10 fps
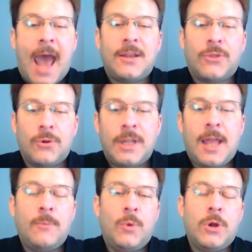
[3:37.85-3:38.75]
had a
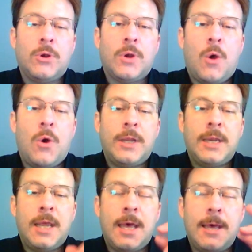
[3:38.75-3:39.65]
30-dime winner
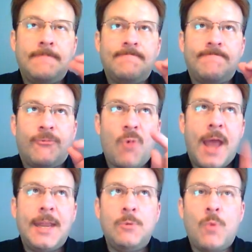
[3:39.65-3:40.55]
on
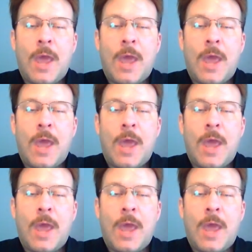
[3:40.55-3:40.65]
Friday,